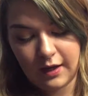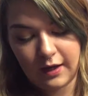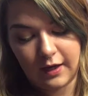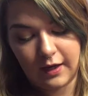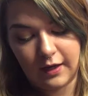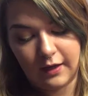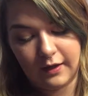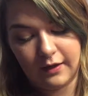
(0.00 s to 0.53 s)

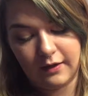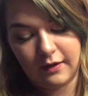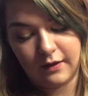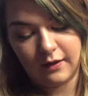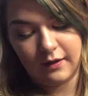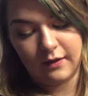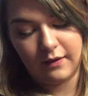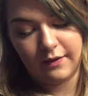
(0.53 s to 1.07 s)
And
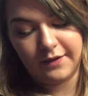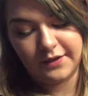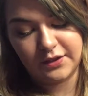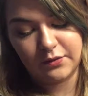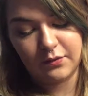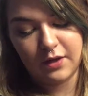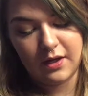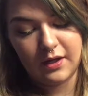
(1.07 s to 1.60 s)

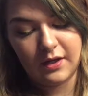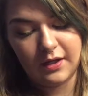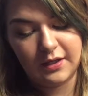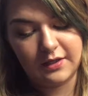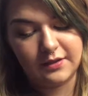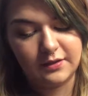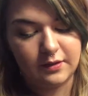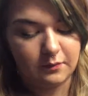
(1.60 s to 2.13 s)
this one
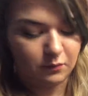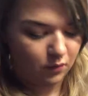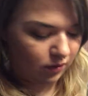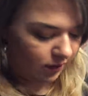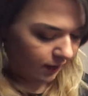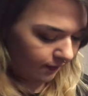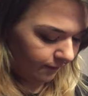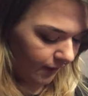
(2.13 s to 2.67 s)
is
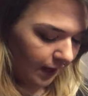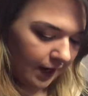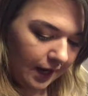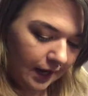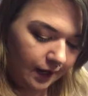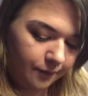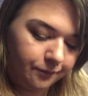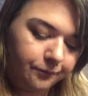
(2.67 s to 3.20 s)
more of
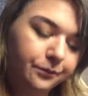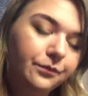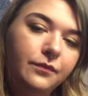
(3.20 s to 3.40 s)
a